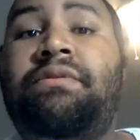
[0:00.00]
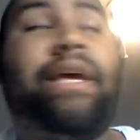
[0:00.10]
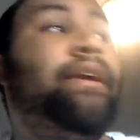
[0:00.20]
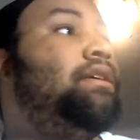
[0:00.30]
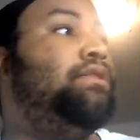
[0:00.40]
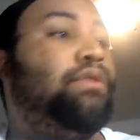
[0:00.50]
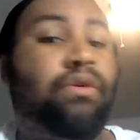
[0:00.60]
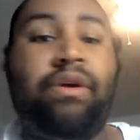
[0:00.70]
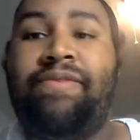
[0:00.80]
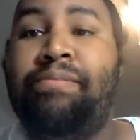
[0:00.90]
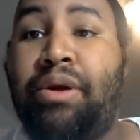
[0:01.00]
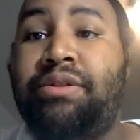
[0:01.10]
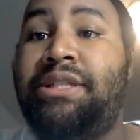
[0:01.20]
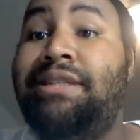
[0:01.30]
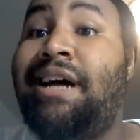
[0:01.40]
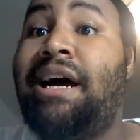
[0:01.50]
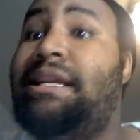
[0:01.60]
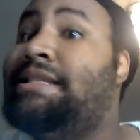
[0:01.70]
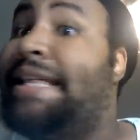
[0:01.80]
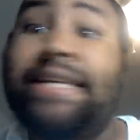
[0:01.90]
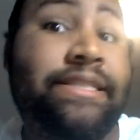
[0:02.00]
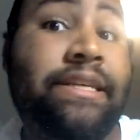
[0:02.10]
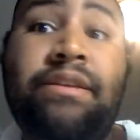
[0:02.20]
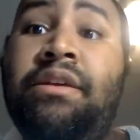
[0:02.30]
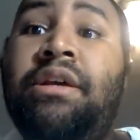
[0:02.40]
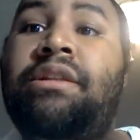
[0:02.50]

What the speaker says: Like, you know, if a person dies, that's it.